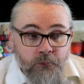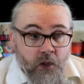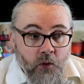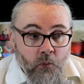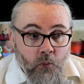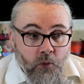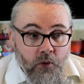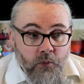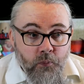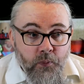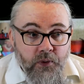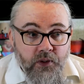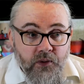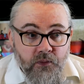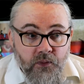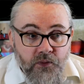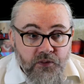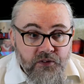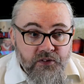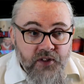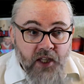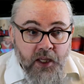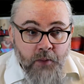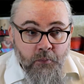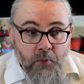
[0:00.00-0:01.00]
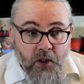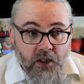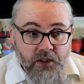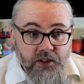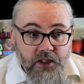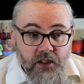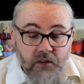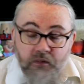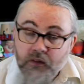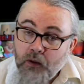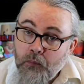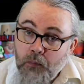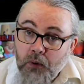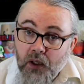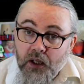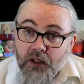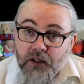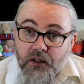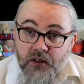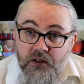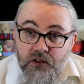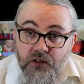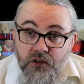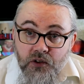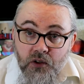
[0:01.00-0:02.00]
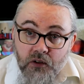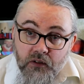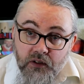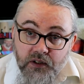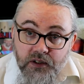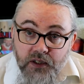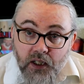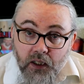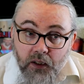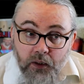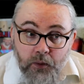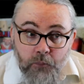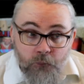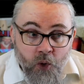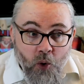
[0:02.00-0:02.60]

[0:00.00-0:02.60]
What if we took the same idea and applied it to storytelling?